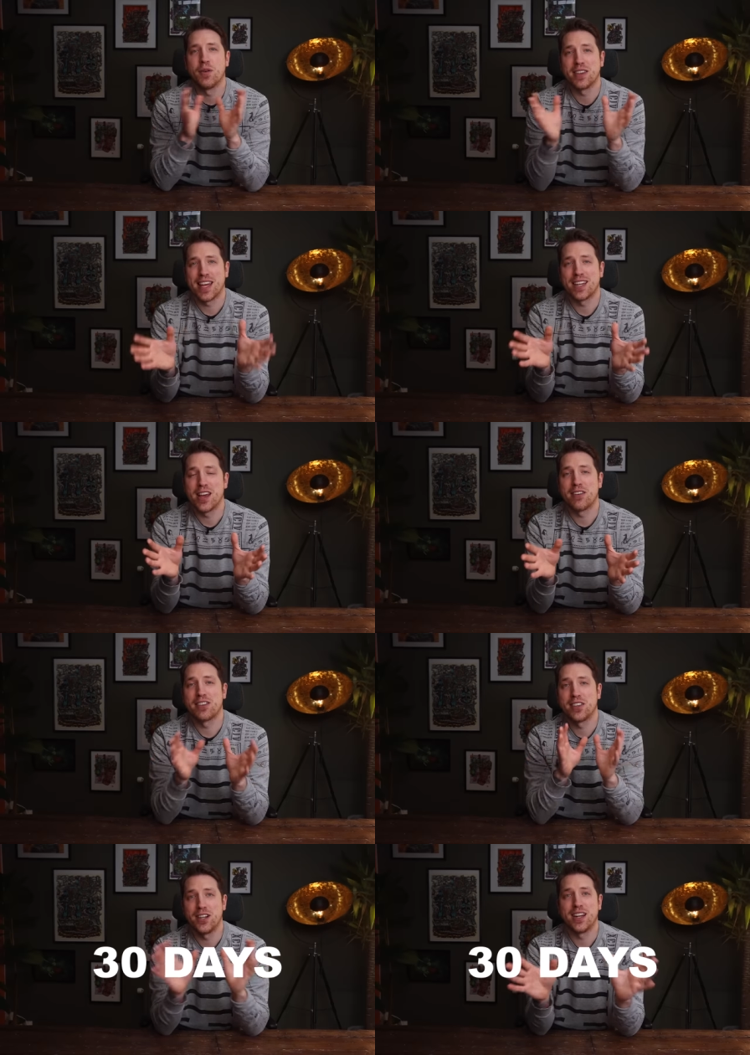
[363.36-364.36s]
And with that, you have
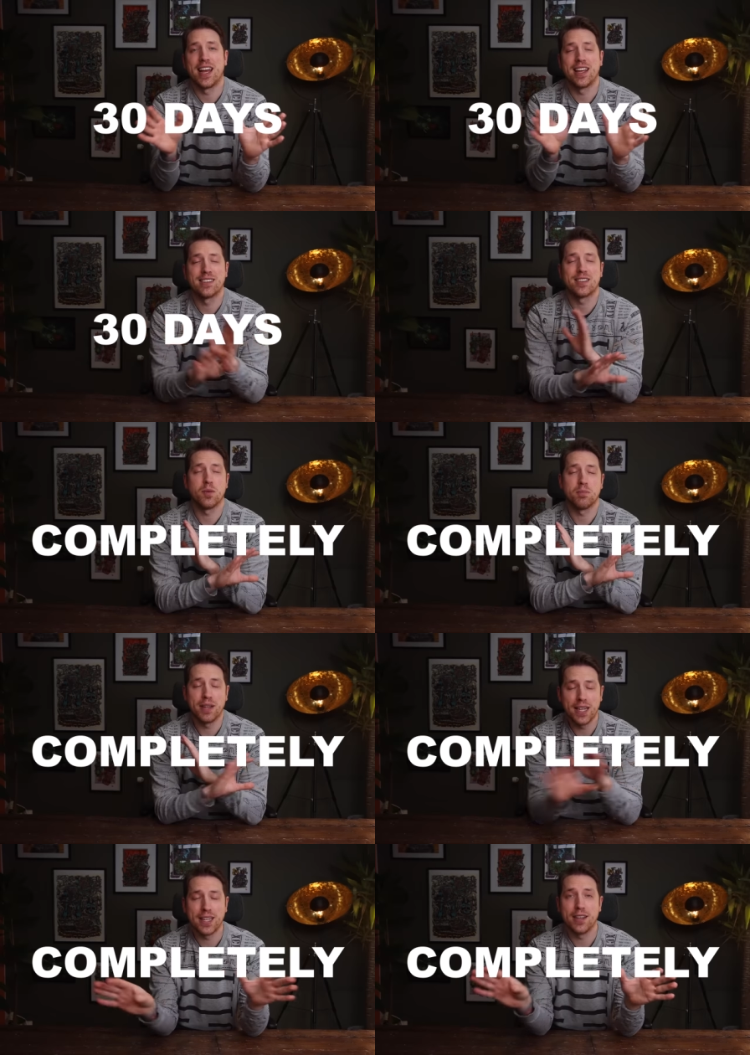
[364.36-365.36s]
a 30 days
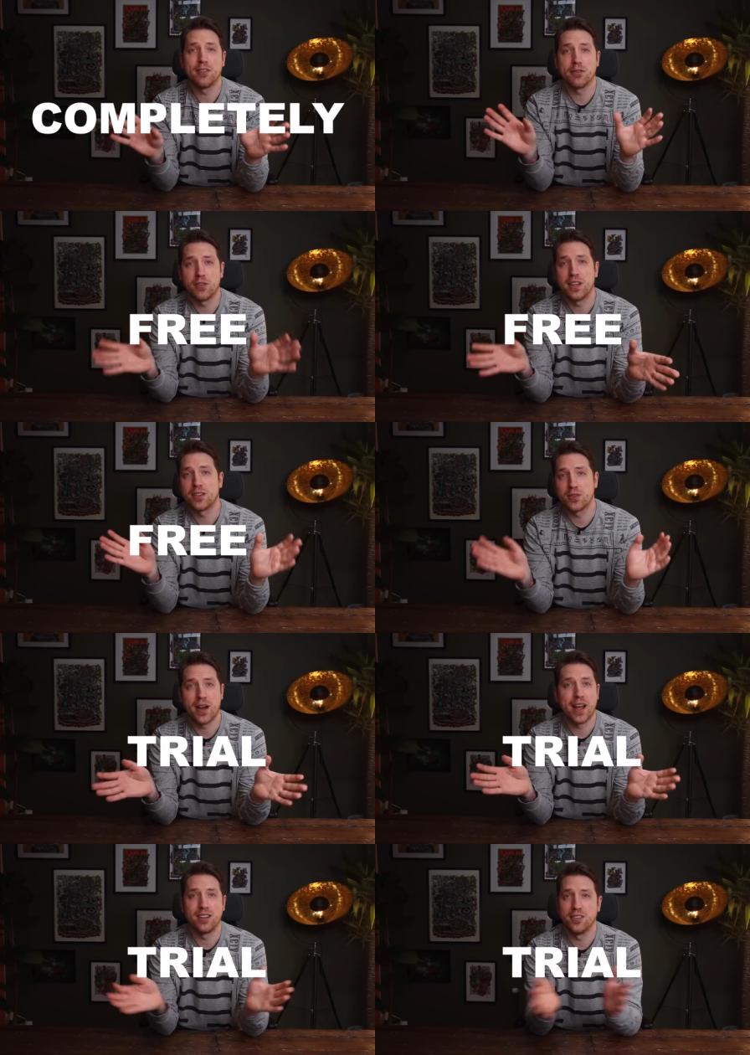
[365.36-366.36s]
completely free
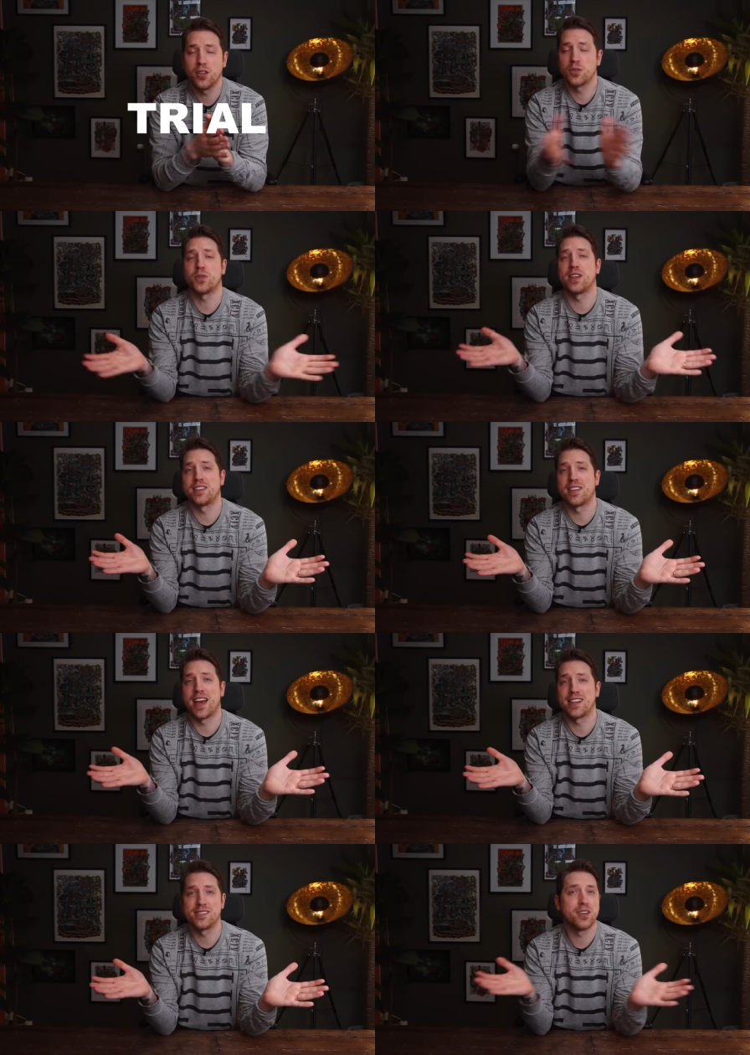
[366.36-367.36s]
trial. No strings
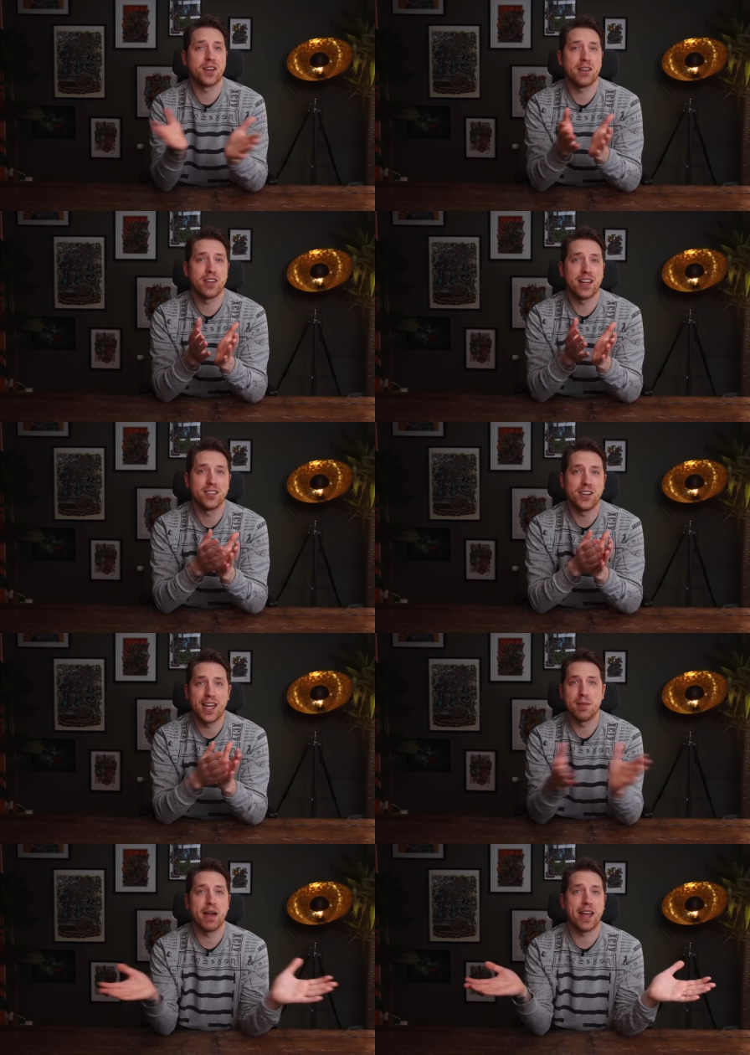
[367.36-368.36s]
attached. You don't have to enter
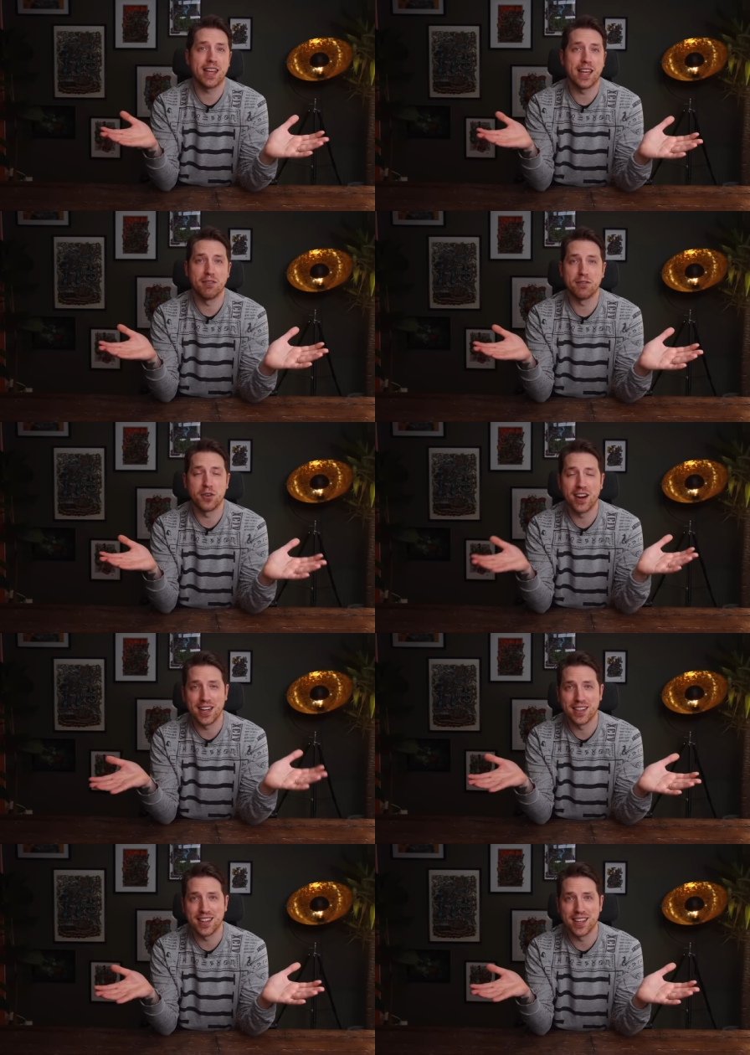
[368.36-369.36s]
any banking info or
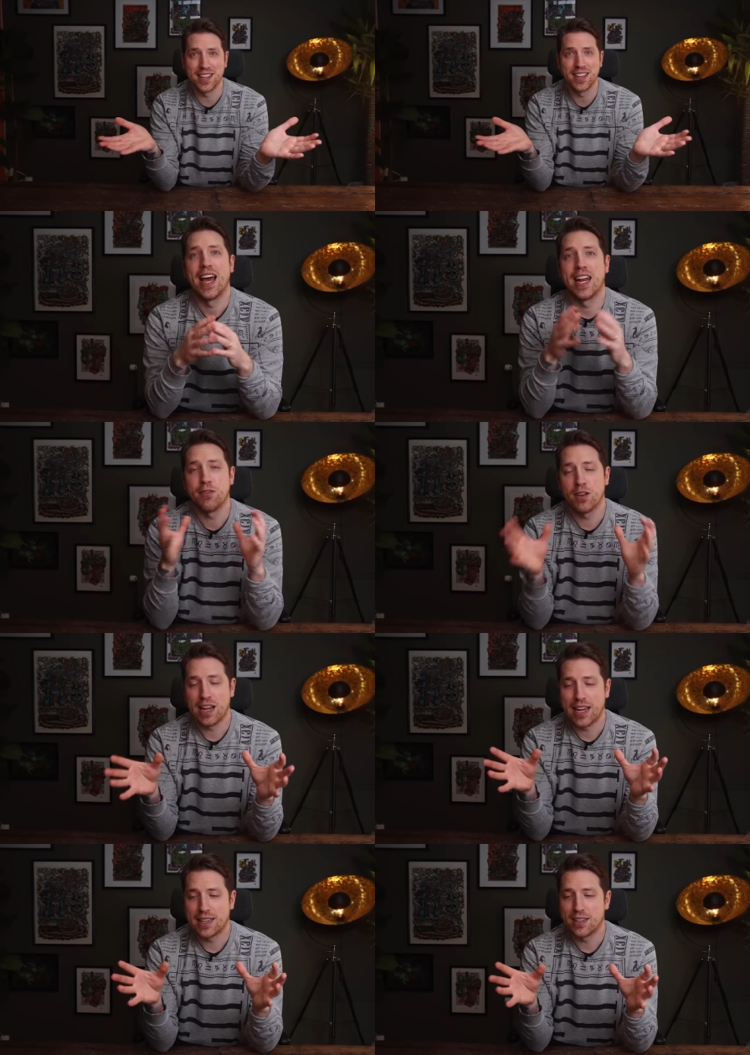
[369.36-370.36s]
anything. And if you
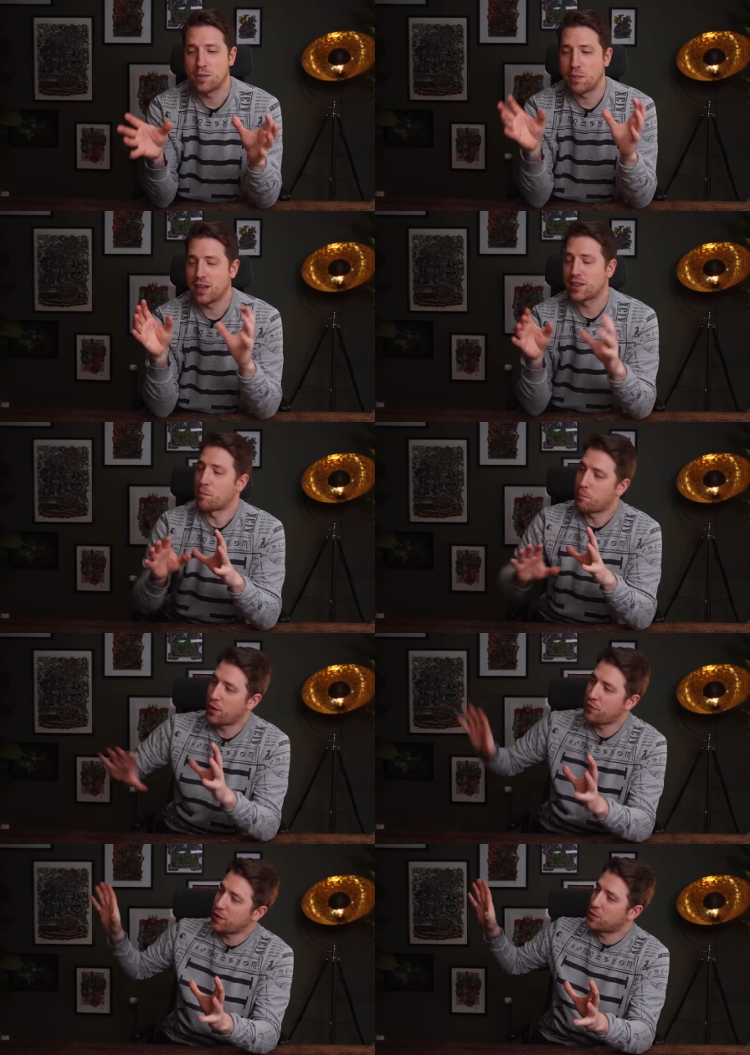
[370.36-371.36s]
liked it, you built the
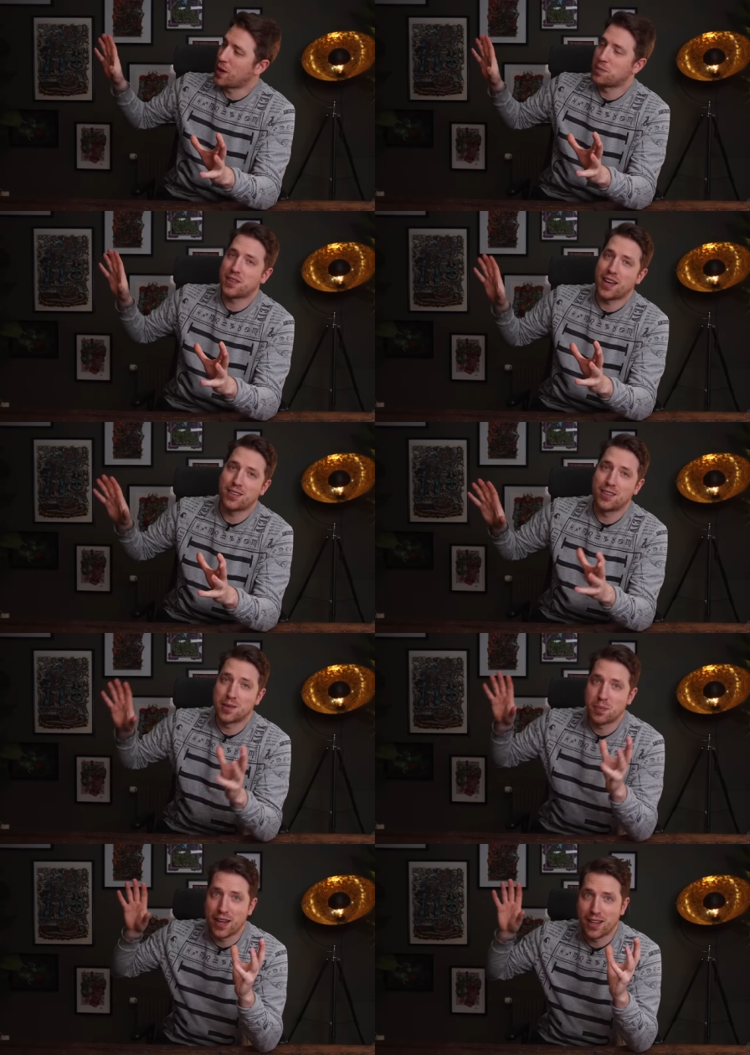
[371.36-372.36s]
perfect website to
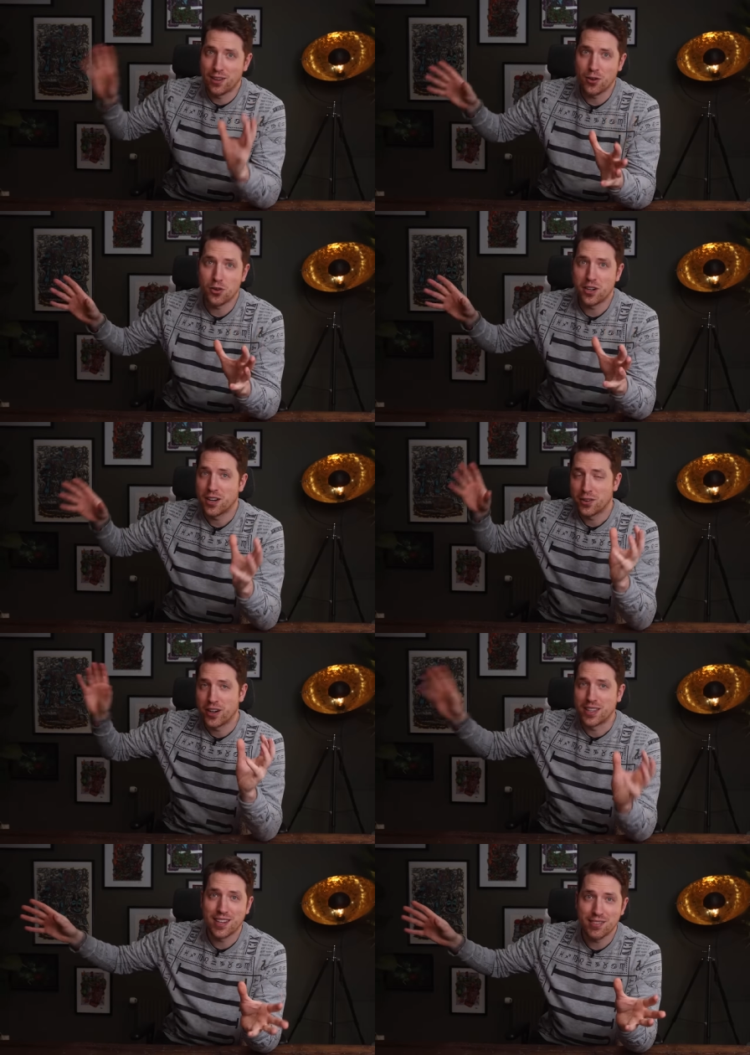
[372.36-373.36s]
display your
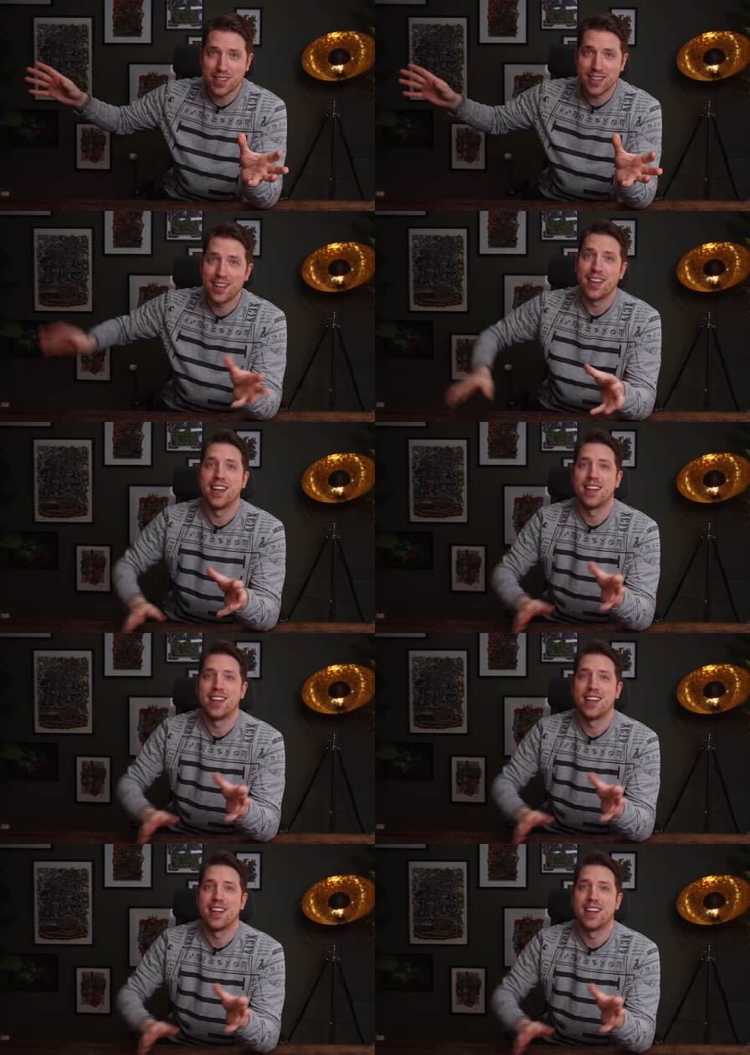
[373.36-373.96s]
creativity,